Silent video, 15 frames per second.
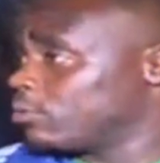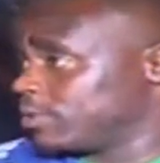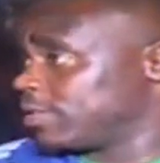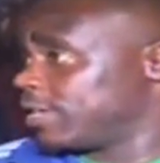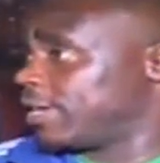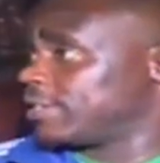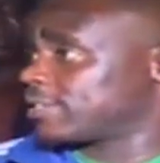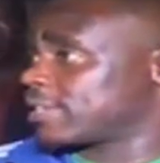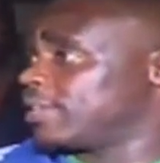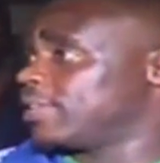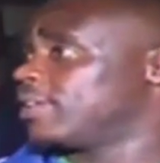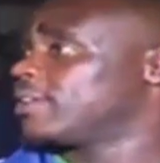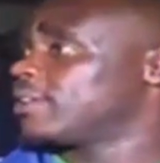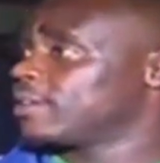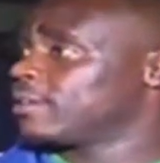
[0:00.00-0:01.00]
I was here
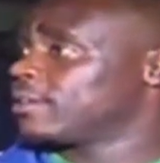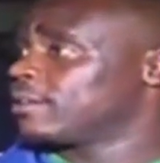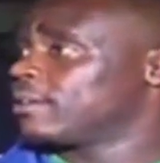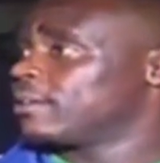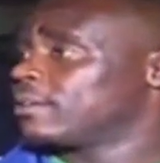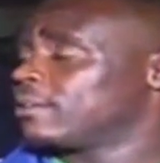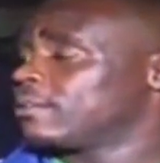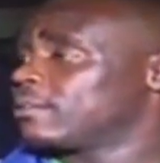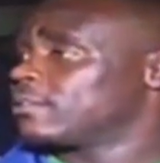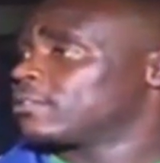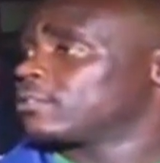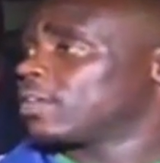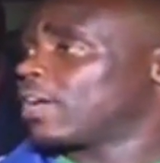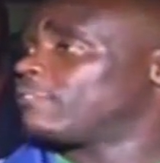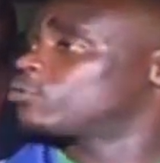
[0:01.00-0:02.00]
yesterday.
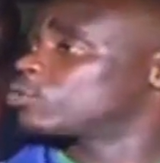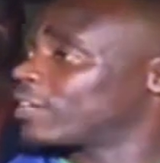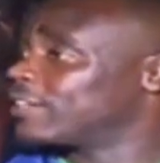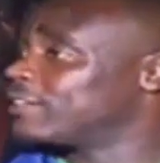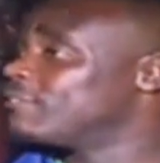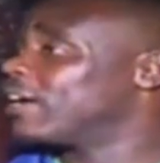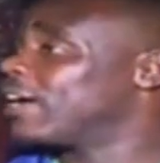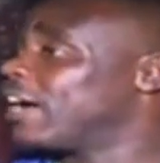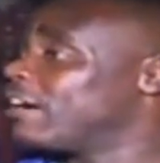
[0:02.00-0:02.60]
I've, tried,